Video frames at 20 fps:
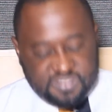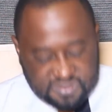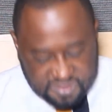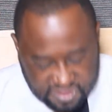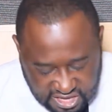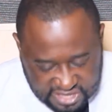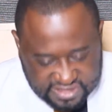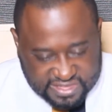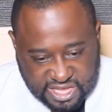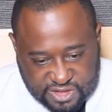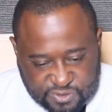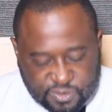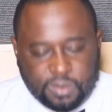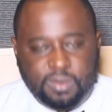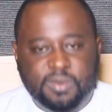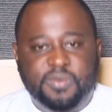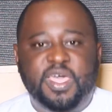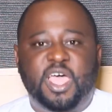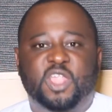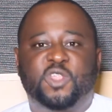Jesus
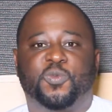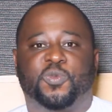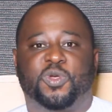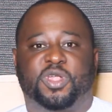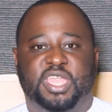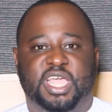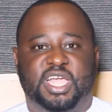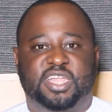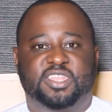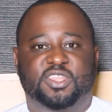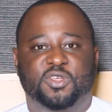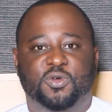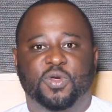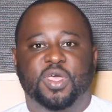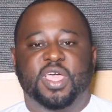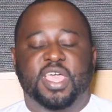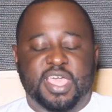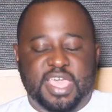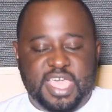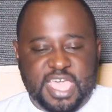will be there to protect you.
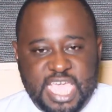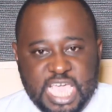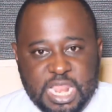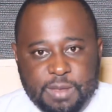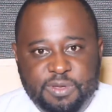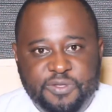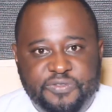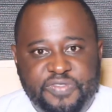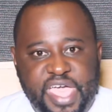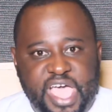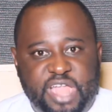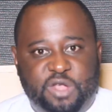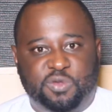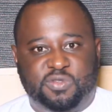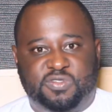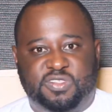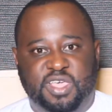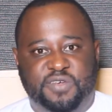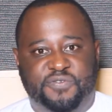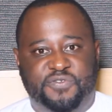He'll be there to
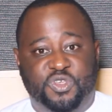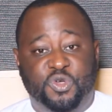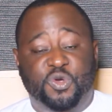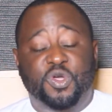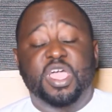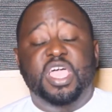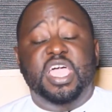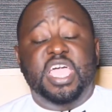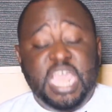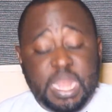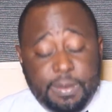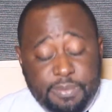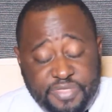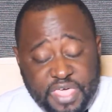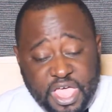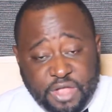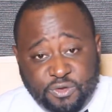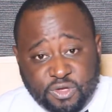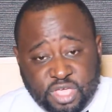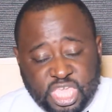save you. He'll be
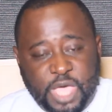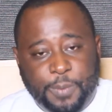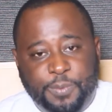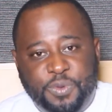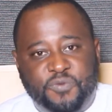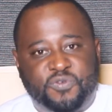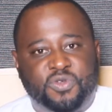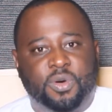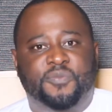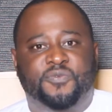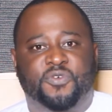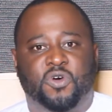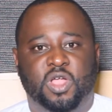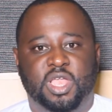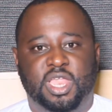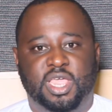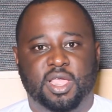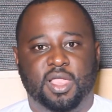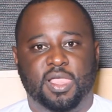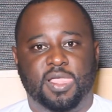there to keep you from
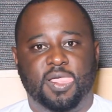falling.